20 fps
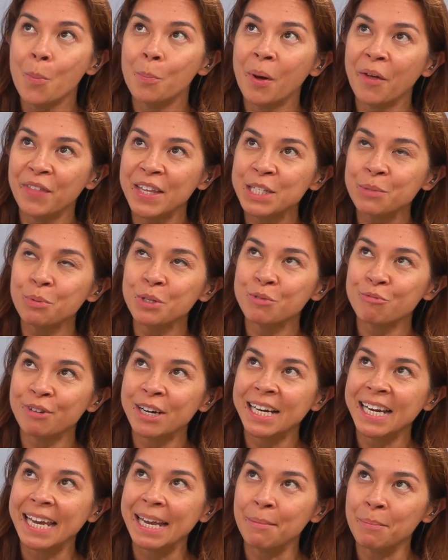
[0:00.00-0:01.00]
But this was
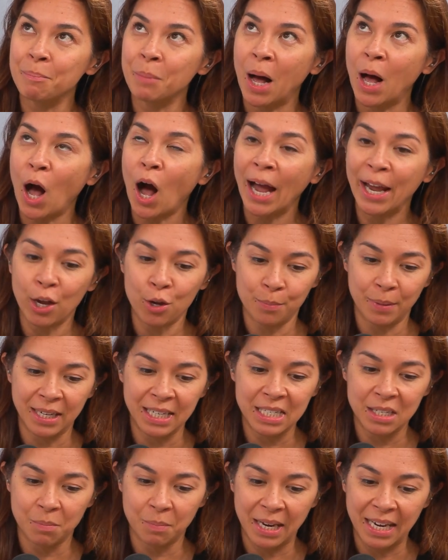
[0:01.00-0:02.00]
really
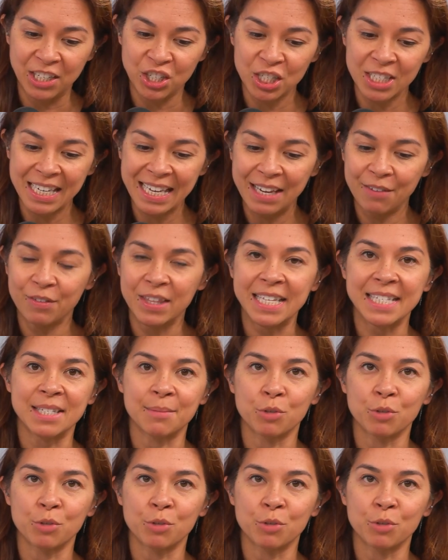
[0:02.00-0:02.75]
eye-opening to me, just to give this